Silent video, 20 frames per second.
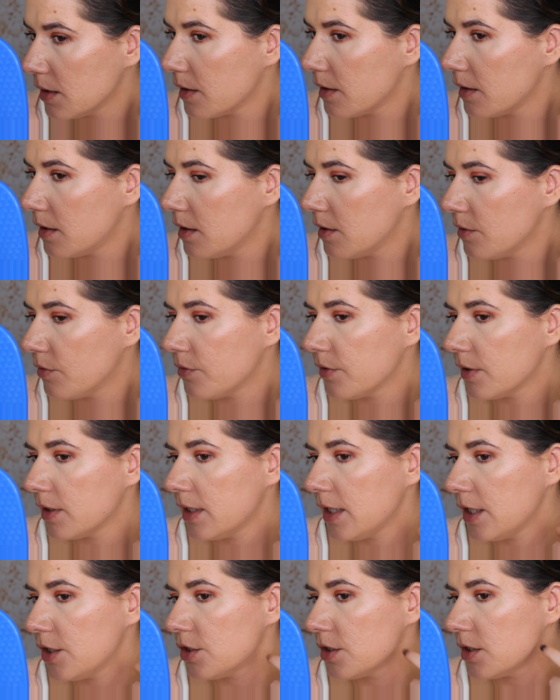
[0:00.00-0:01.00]
The
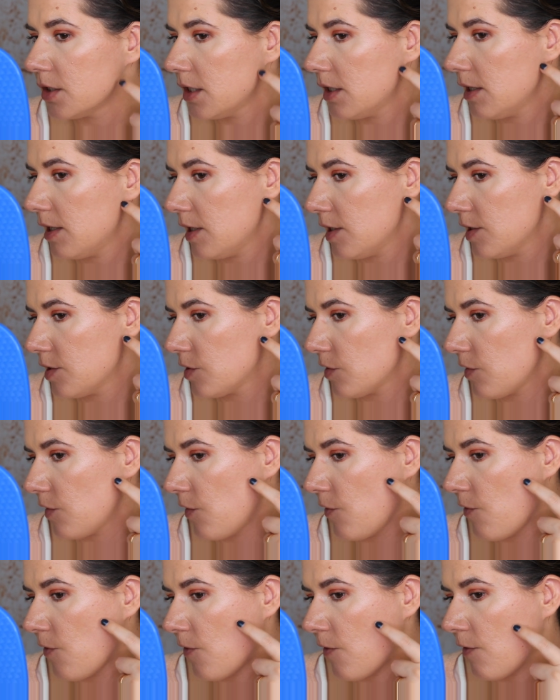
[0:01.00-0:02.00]
foundation is
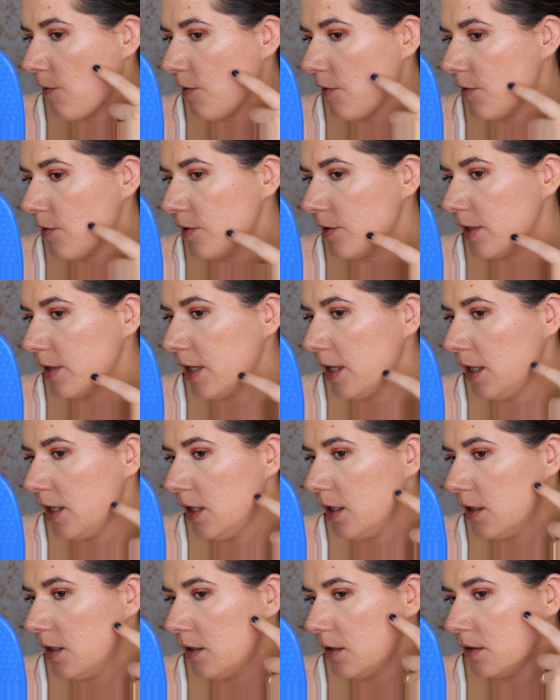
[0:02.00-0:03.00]
gone
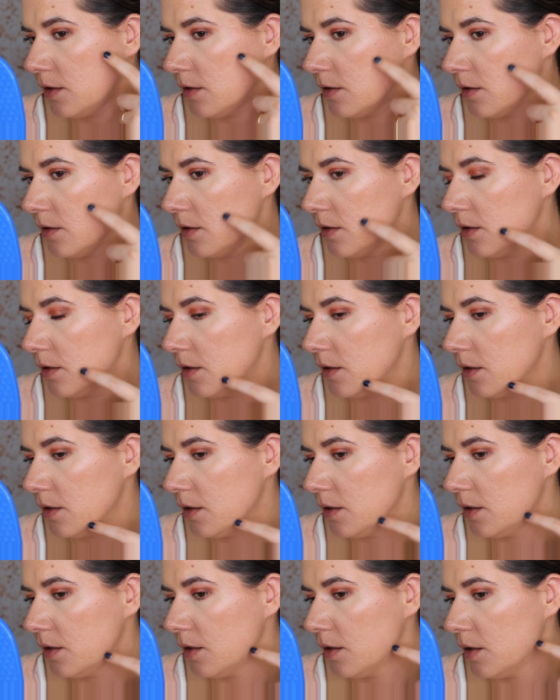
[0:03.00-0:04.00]
here,
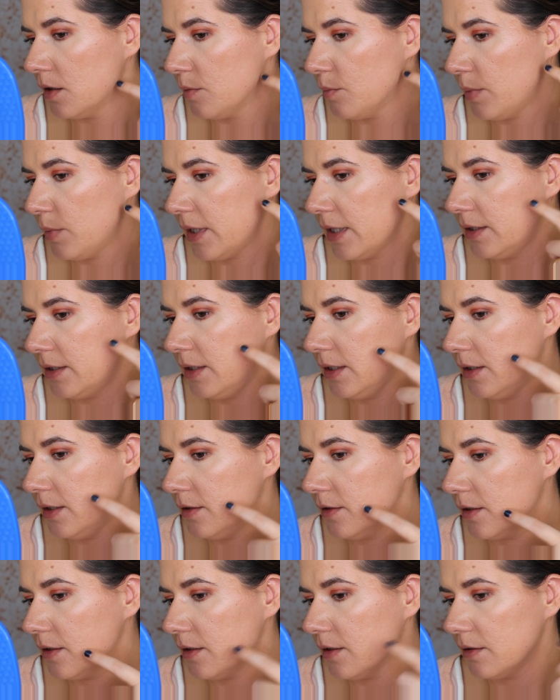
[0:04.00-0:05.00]
but I
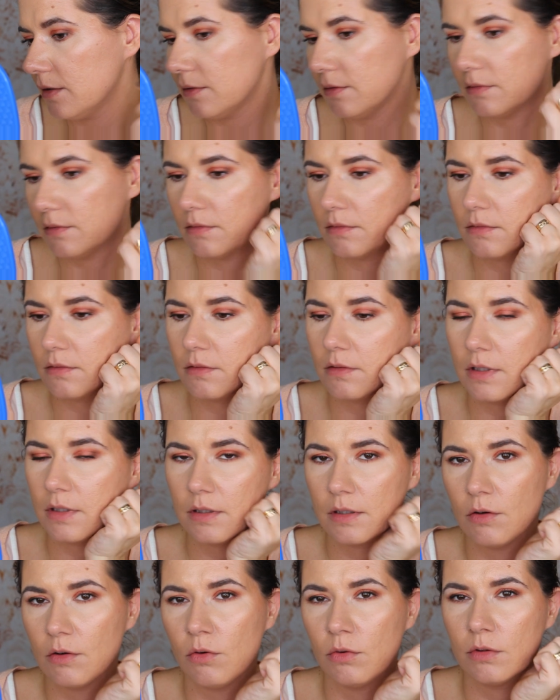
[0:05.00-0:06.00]
did
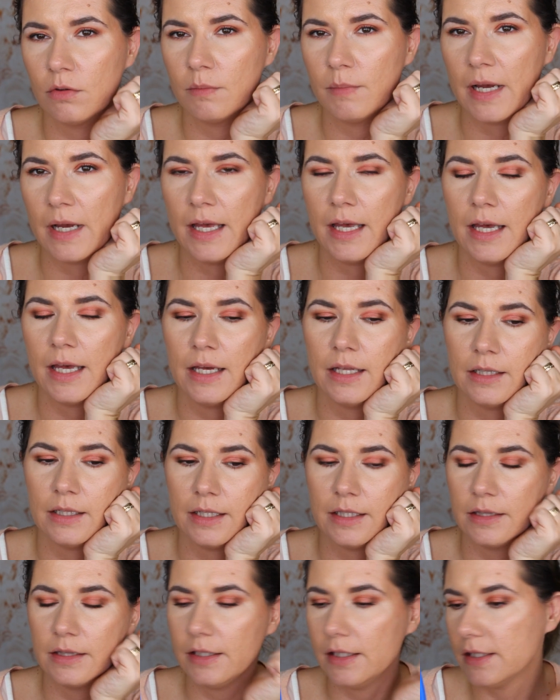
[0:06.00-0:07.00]
hold my hand
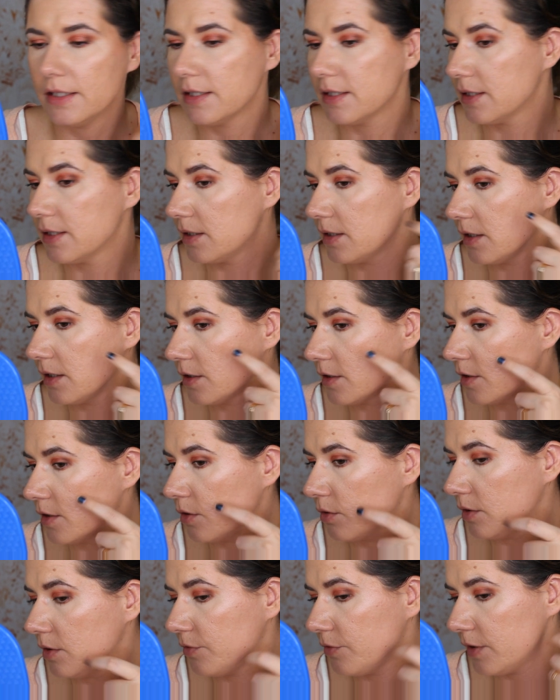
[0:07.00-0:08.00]
like this,
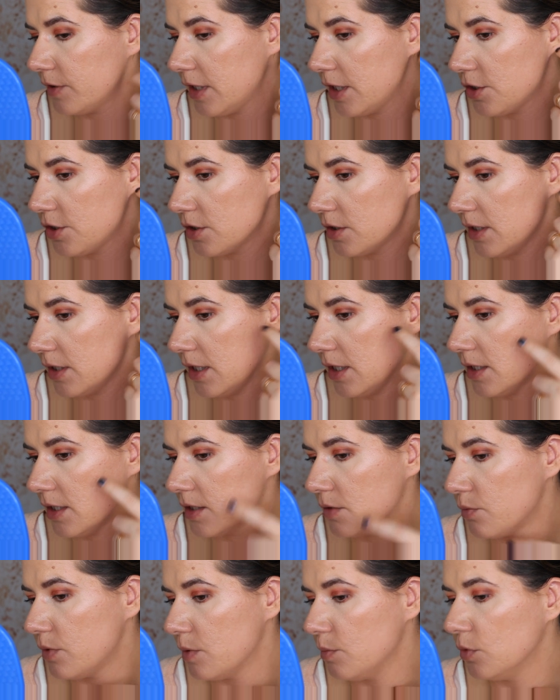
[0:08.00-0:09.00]
so the foundation
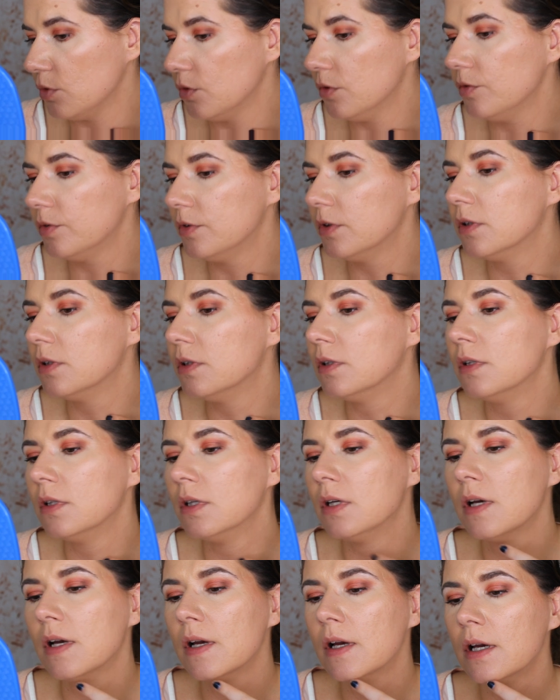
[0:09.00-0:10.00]
is removed.
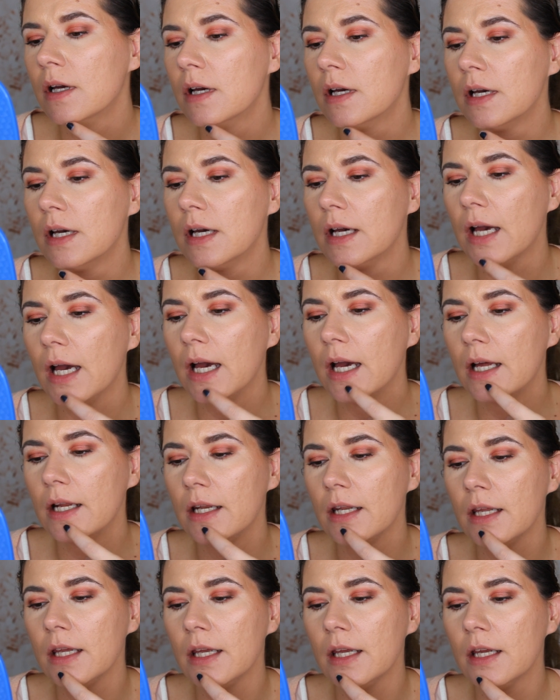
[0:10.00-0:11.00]

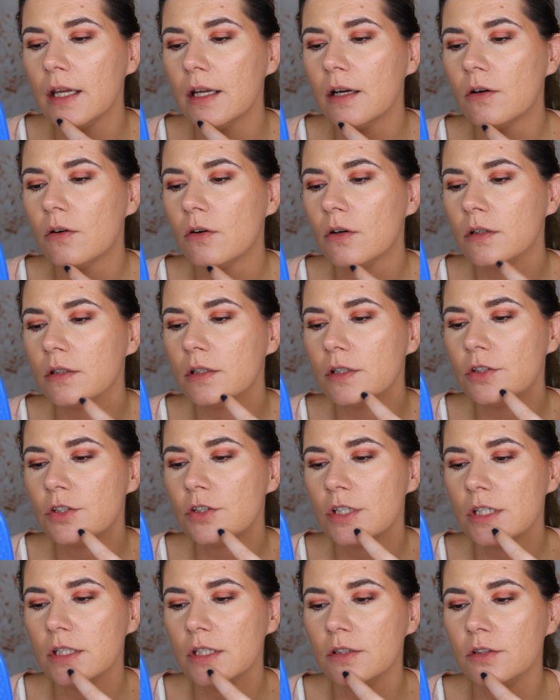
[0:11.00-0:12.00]
And here on the
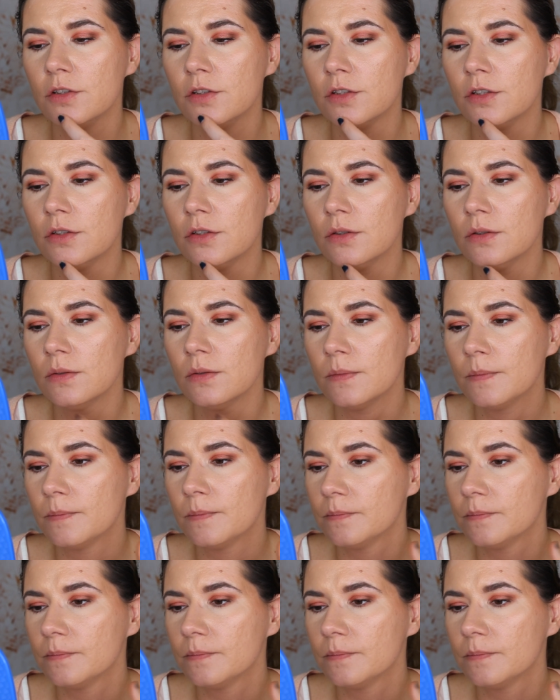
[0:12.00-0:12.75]
chin too